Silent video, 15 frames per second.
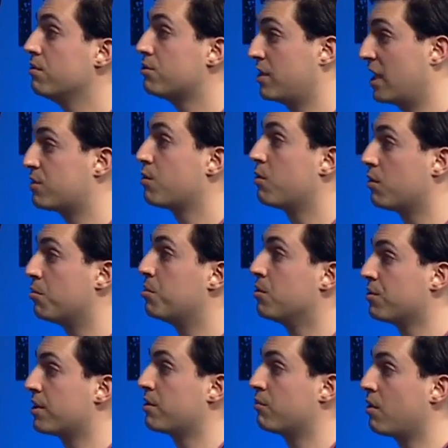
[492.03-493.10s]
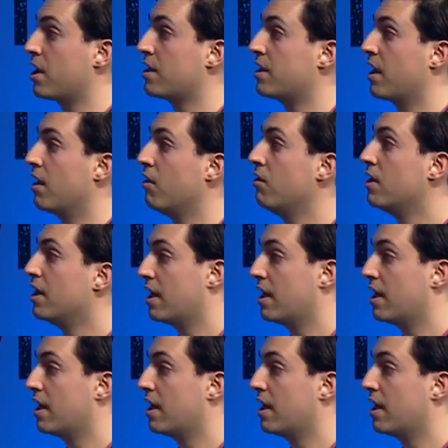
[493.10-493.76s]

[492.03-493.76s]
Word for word: so that's what we're building right now.